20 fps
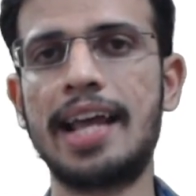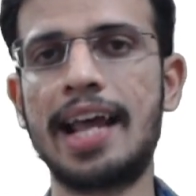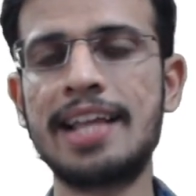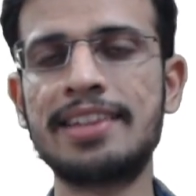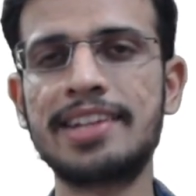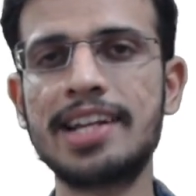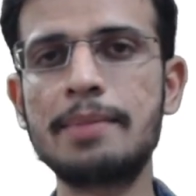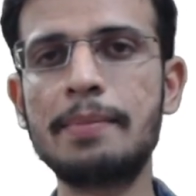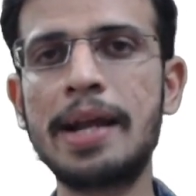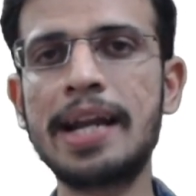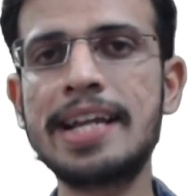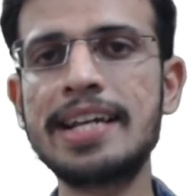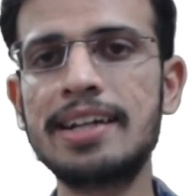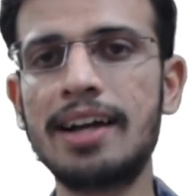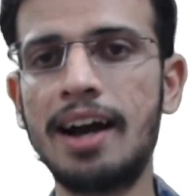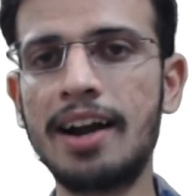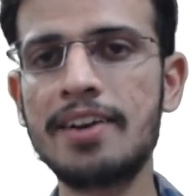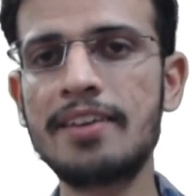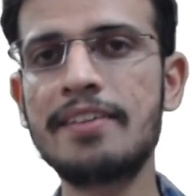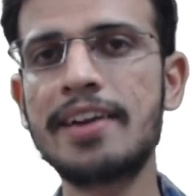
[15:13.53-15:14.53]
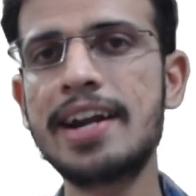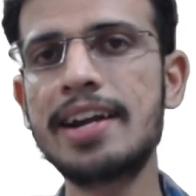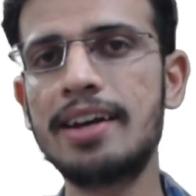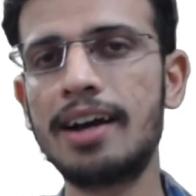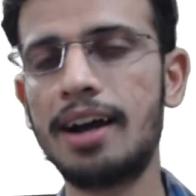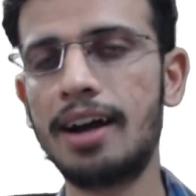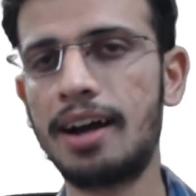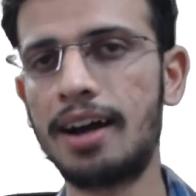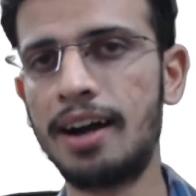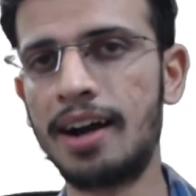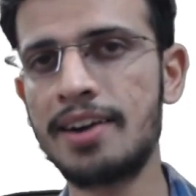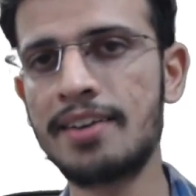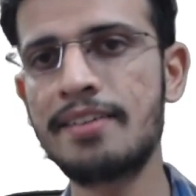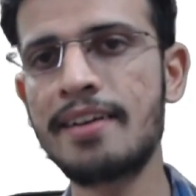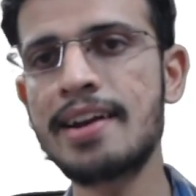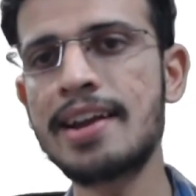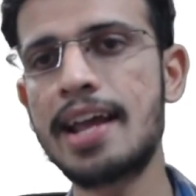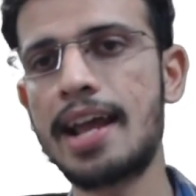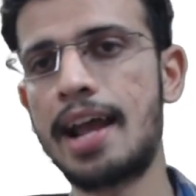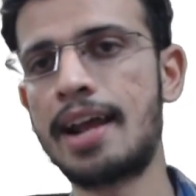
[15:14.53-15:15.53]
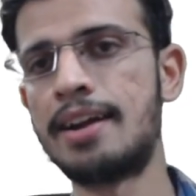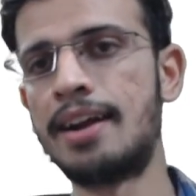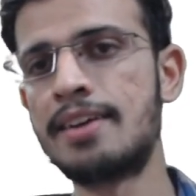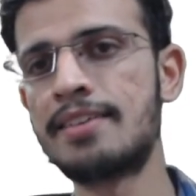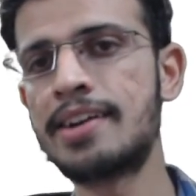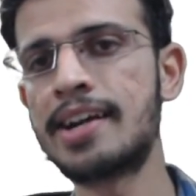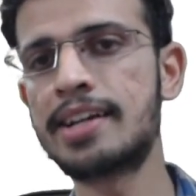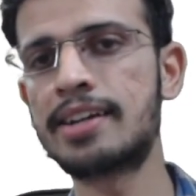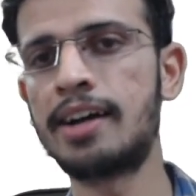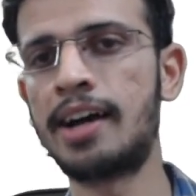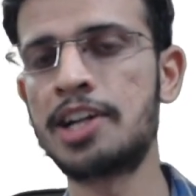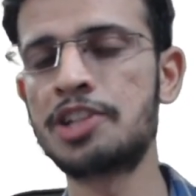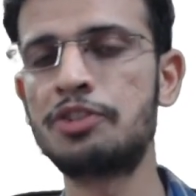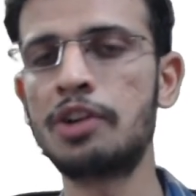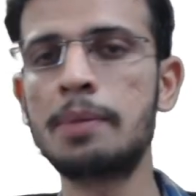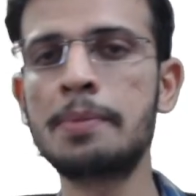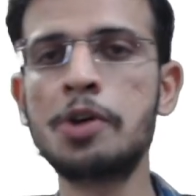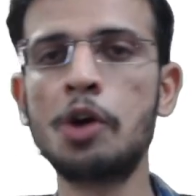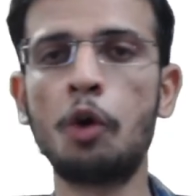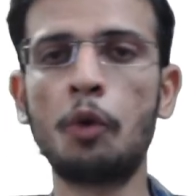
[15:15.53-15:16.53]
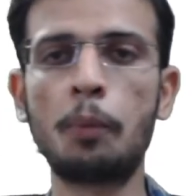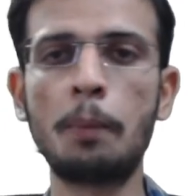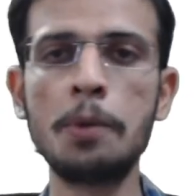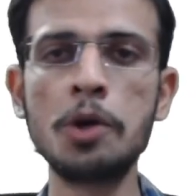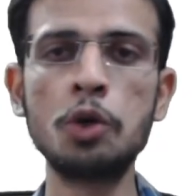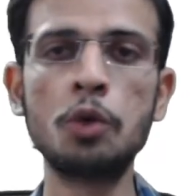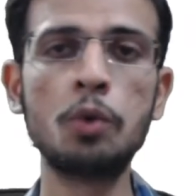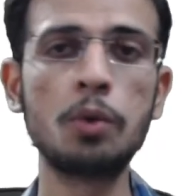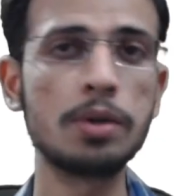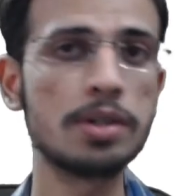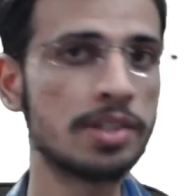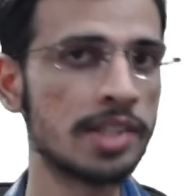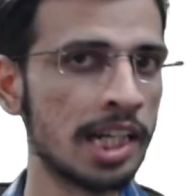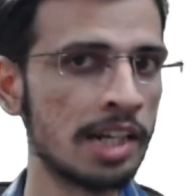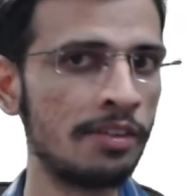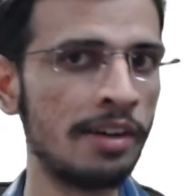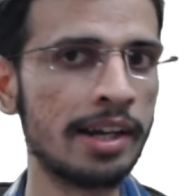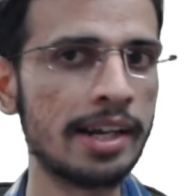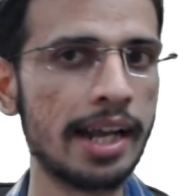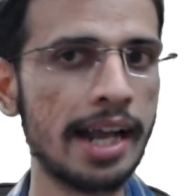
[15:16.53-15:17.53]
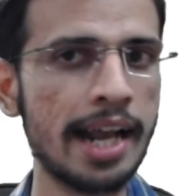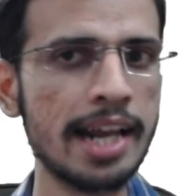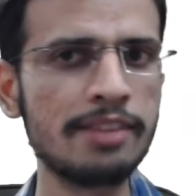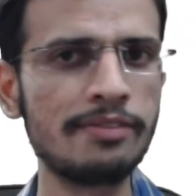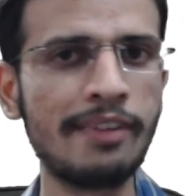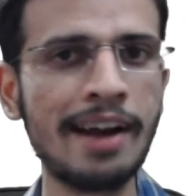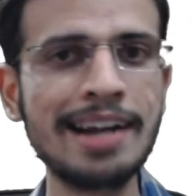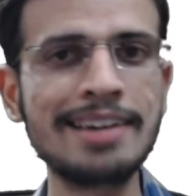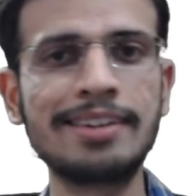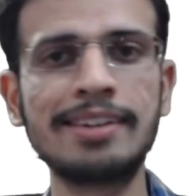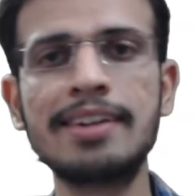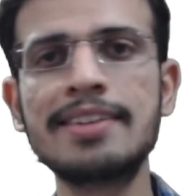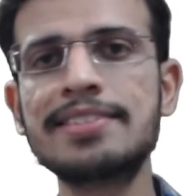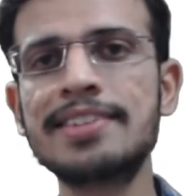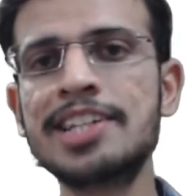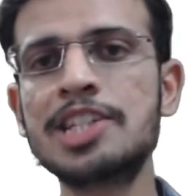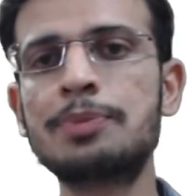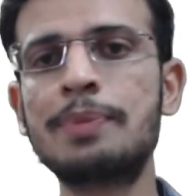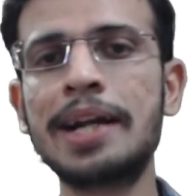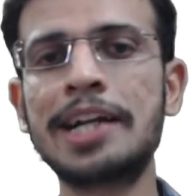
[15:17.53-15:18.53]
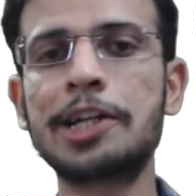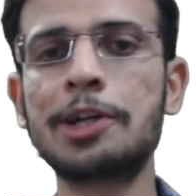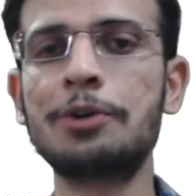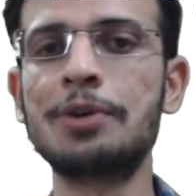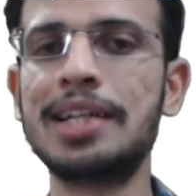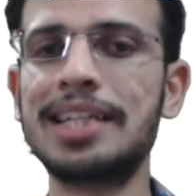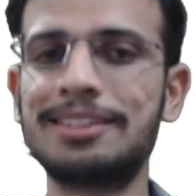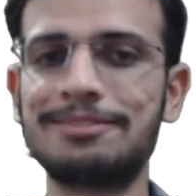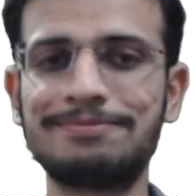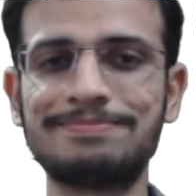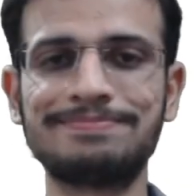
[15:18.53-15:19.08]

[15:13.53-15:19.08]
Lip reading: and remaining 100, 100 and 100 cars will be of blue, silver and white colors respectively.